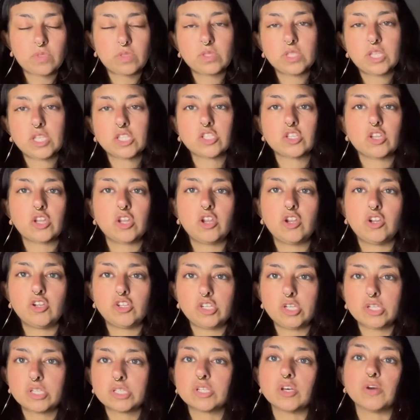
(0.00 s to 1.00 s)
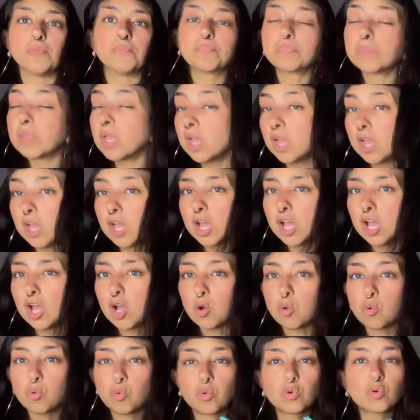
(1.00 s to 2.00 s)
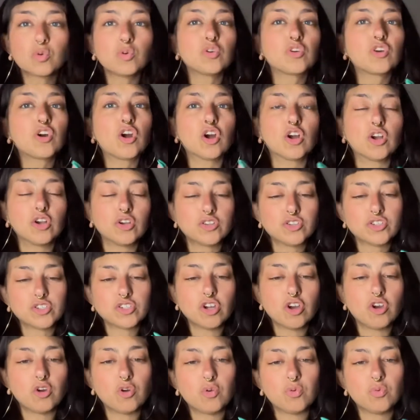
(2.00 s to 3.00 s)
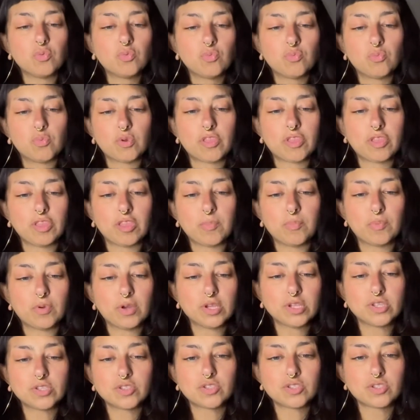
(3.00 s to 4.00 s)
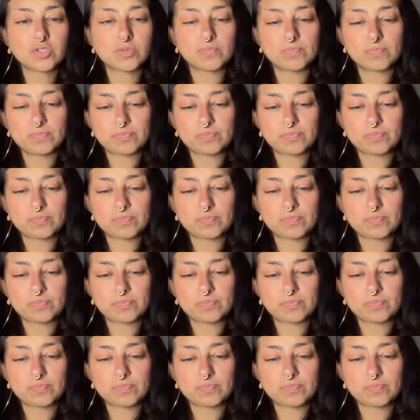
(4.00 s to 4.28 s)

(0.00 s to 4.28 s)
That's good energy. So an oracle card to go with Libras.